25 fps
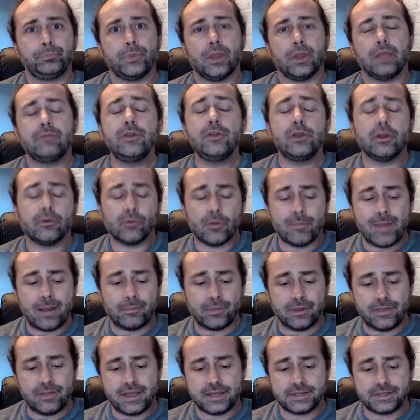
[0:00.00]
If you can
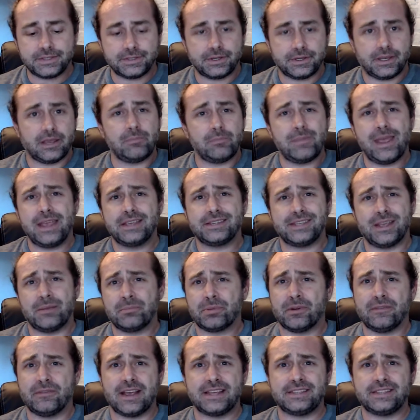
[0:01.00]
remember this, it makes
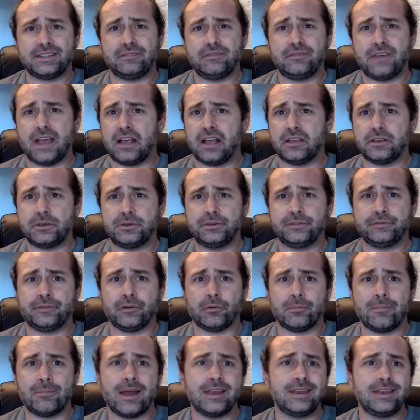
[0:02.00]
improvising values for
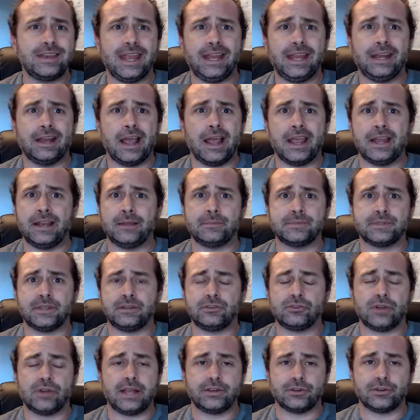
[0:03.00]
mundane items and
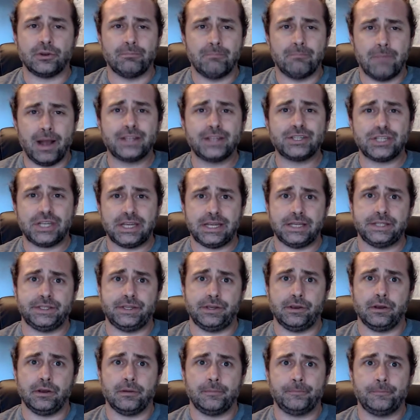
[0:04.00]
treasure much
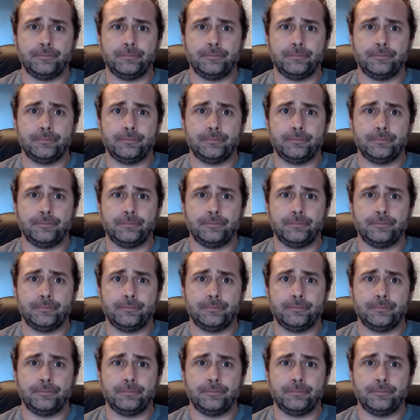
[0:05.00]
easier.